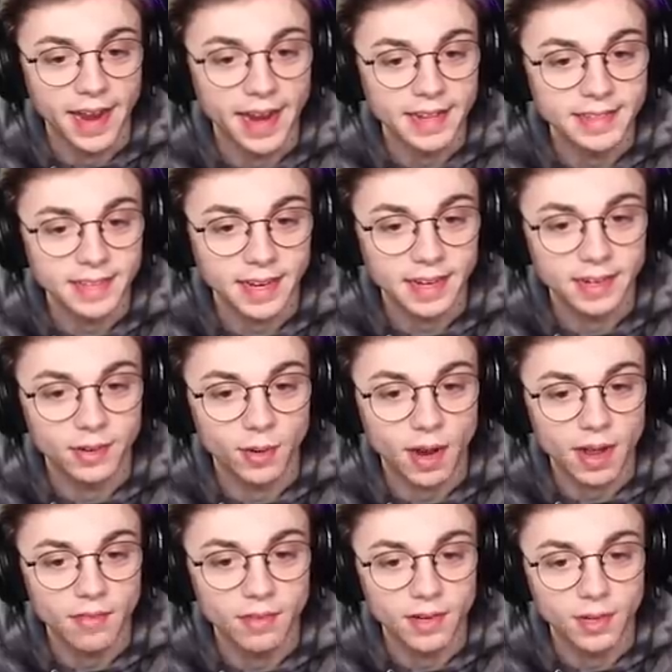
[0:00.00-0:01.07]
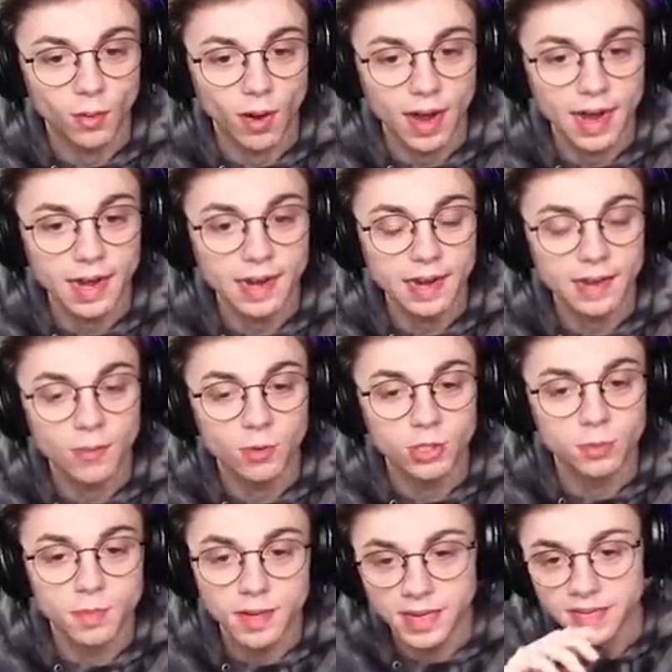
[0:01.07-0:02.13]
Anti-gravity. Why
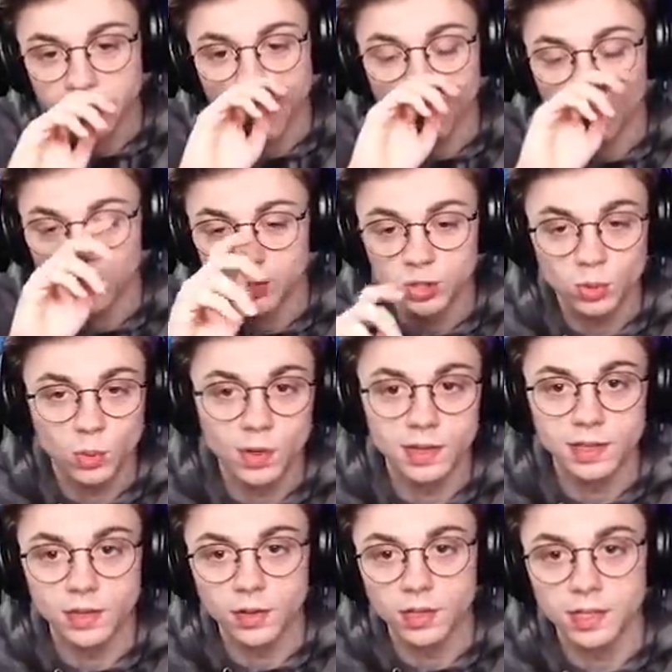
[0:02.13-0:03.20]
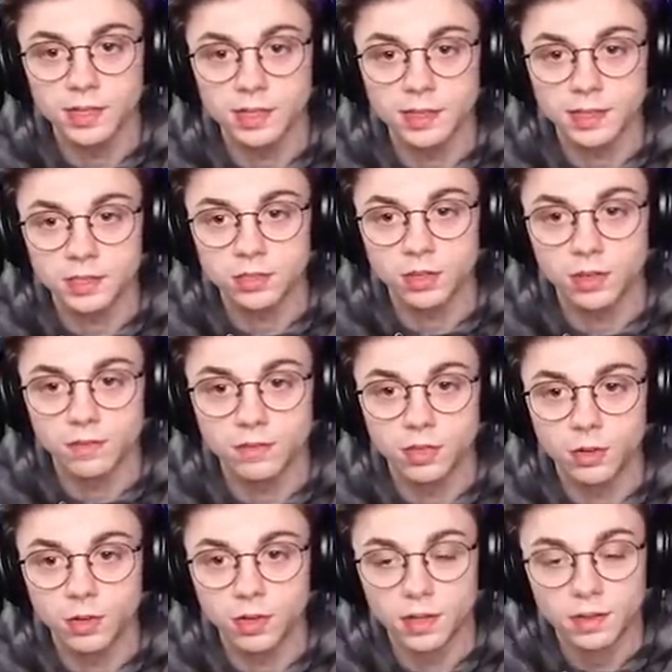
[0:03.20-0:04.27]
was me and that one squid the only thing that started
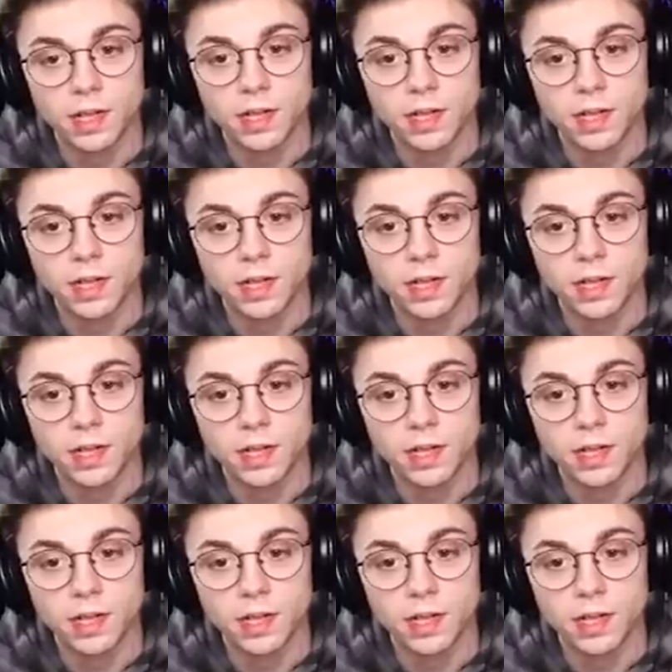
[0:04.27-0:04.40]
floating?